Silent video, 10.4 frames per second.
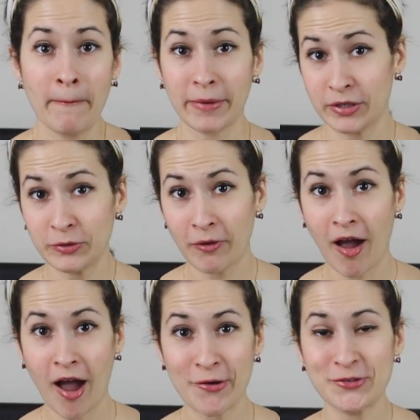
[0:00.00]
my new
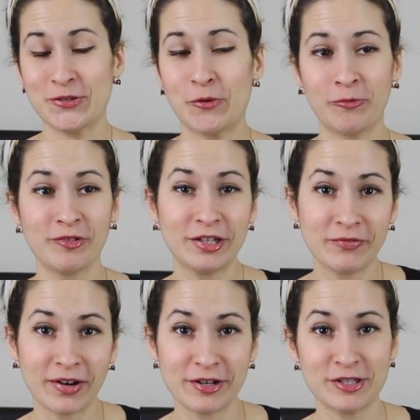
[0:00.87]
house,
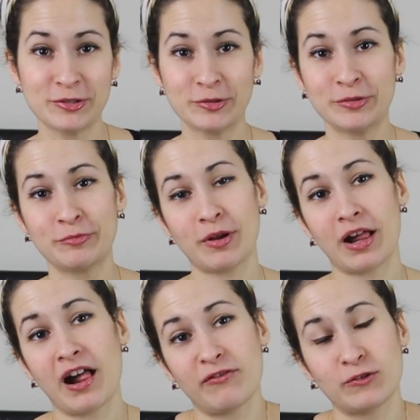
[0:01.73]
hopefully very soon. We'll
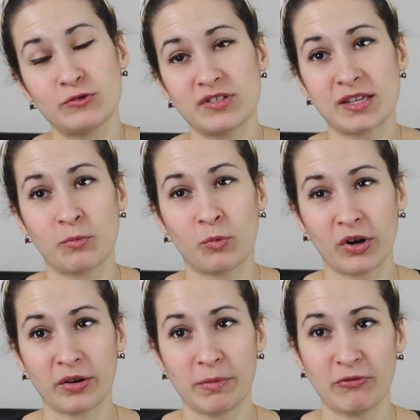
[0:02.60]
have to do some
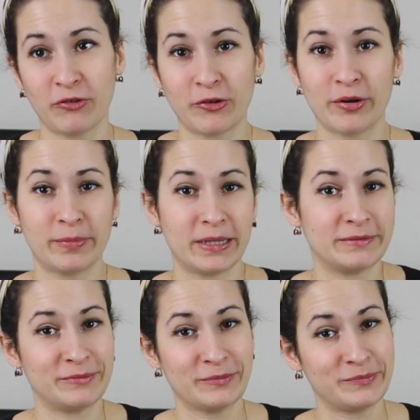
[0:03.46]
work before,
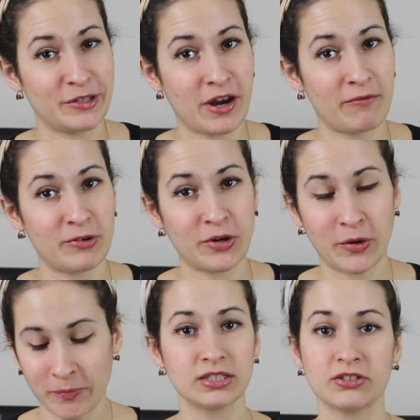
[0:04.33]
but you never
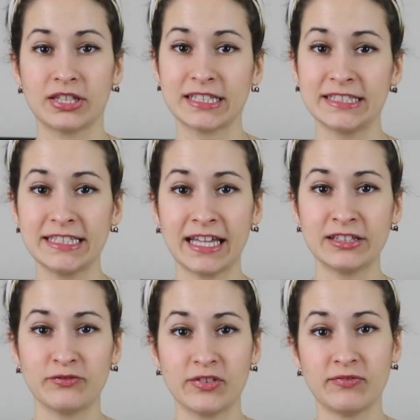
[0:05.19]
know. So that's the
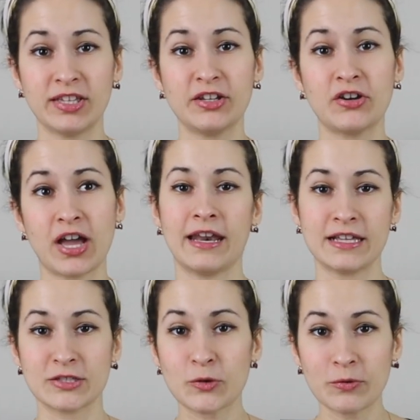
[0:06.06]
end of the video, and
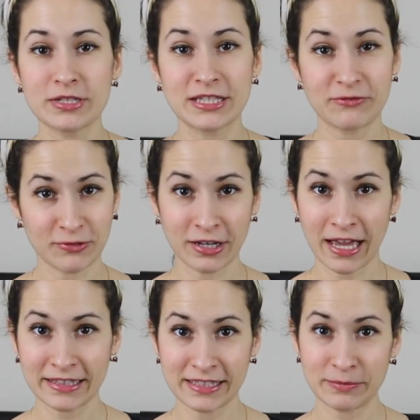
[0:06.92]
as always, if you
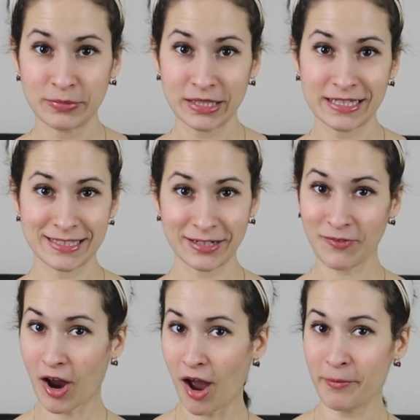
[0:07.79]
liked it, please
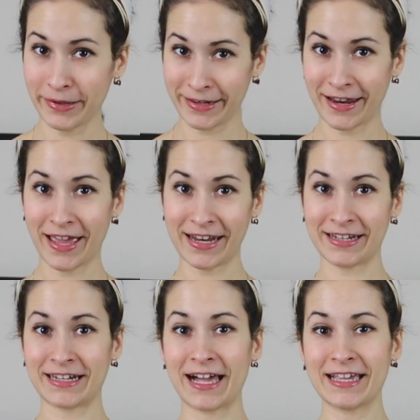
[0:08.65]
leave a comment and
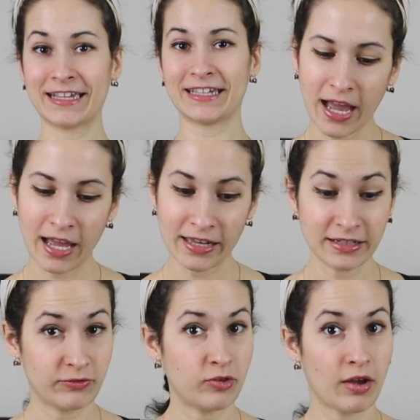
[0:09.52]
a like,
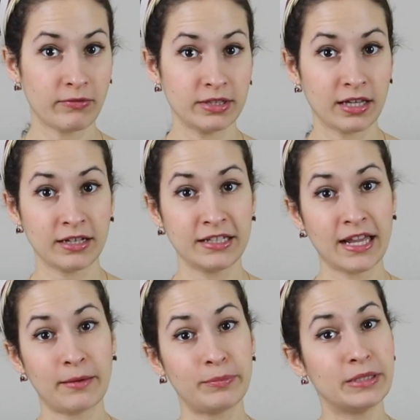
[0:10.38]
and if you haven't done
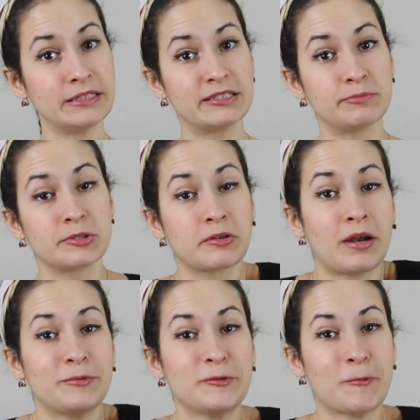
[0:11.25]
it yet, please
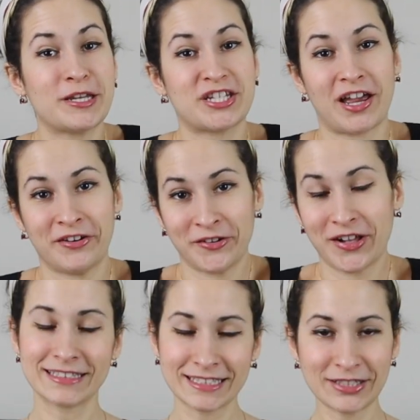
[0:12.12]
subscribe to my channel.
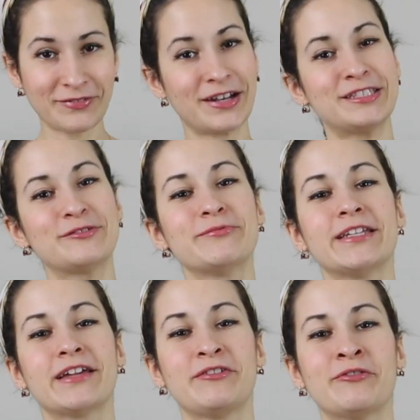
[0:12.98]
I'll see you very soon
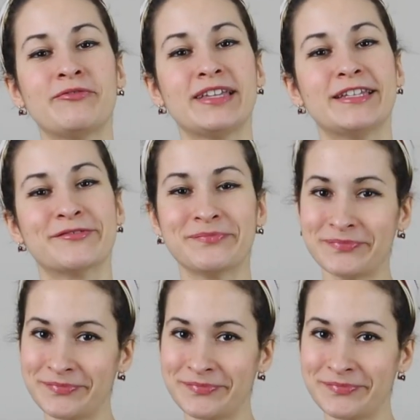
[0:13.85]
with a new video.